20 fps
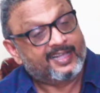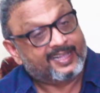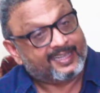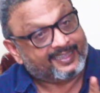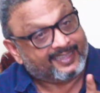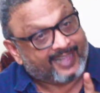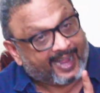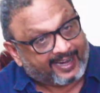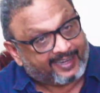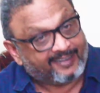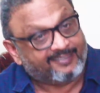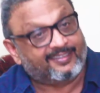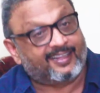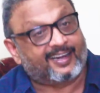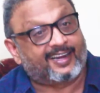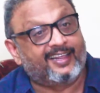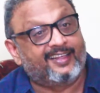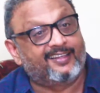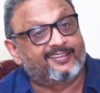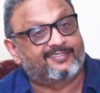That is the
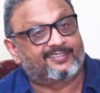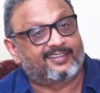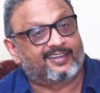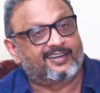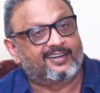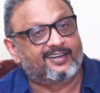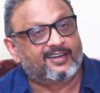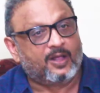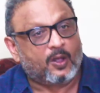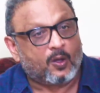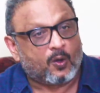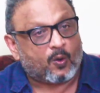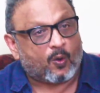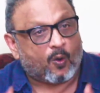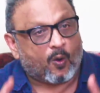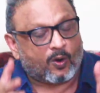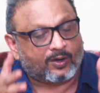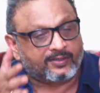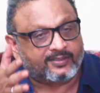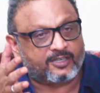reason
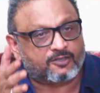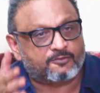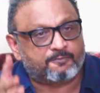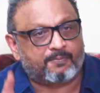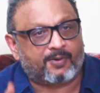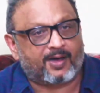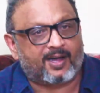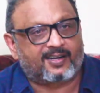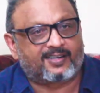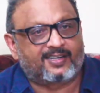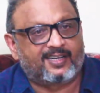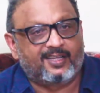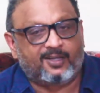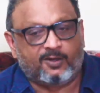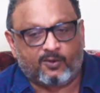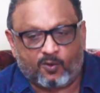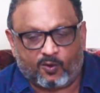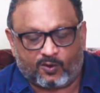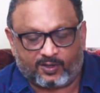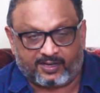Congress party
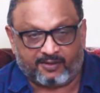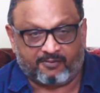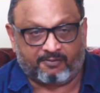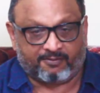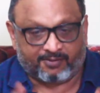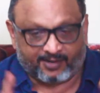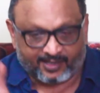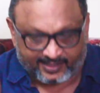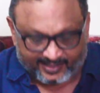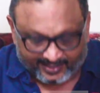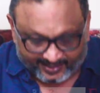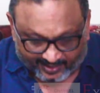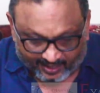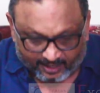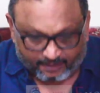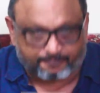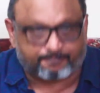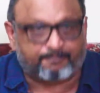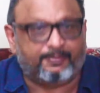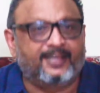got a
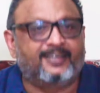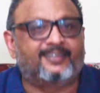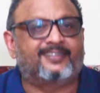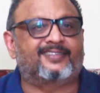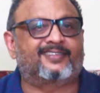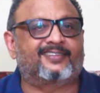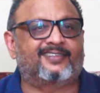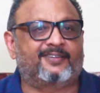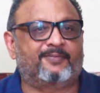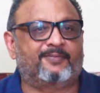vertical split.